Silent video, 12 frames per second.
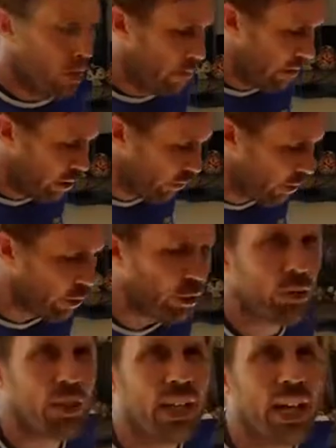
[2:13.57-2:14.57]
Make sure we're not
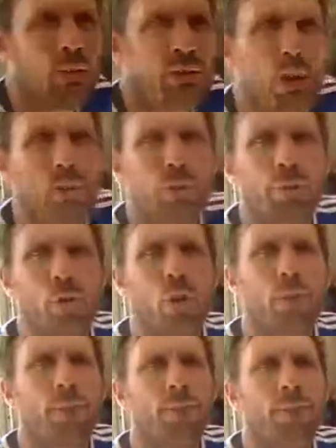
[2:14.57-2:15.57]
using the outside of our
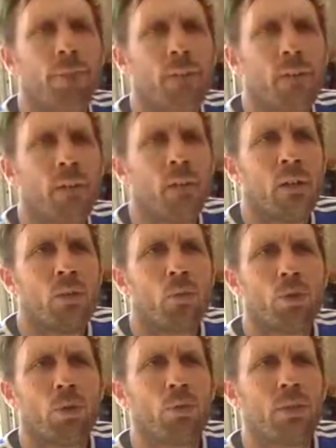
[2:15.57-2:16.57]
foot.
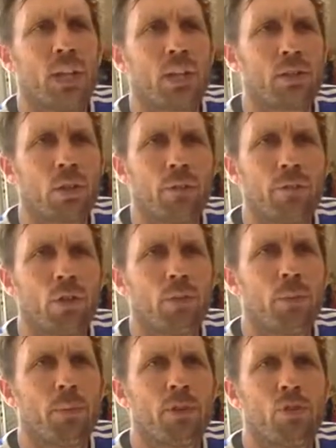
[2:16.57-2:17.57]
We'll use the outside of the foot when
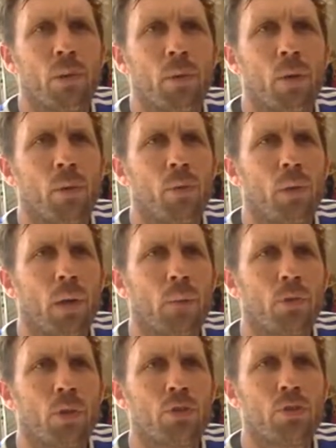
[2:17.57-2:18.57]
we dribble. I'm
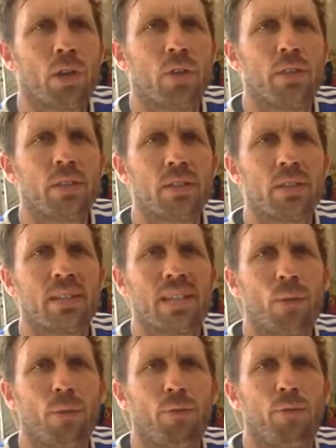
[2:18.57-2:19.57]
concentrating on this because it's
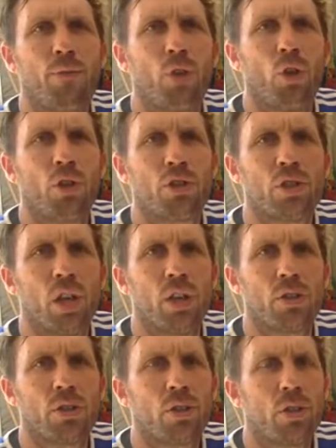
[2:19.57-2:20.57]
our first
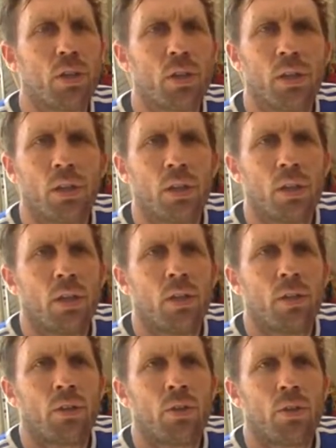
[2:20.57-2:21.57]
touch.
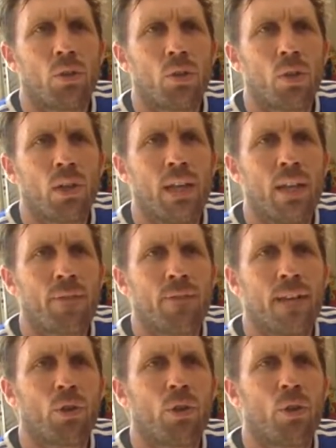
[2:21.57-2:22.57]
Your left
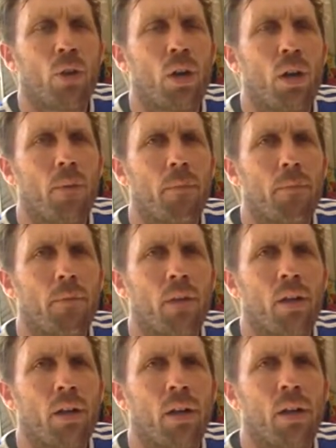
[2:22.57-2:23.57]
leg or your
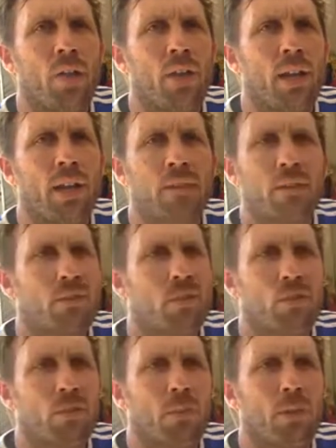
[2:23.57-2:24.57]
other leg that's
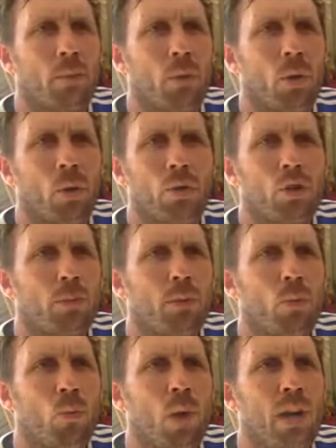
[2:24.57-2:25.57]
not dribbling the ball should be
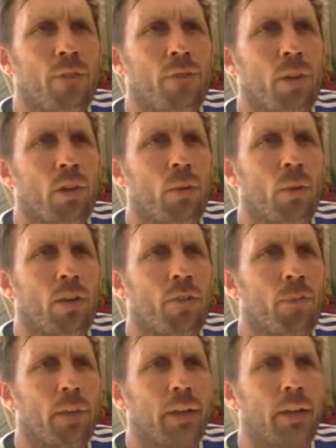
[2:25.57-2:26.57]
way far away
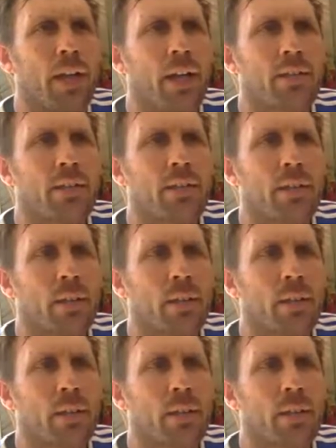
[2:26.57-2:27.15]
from it. Yes.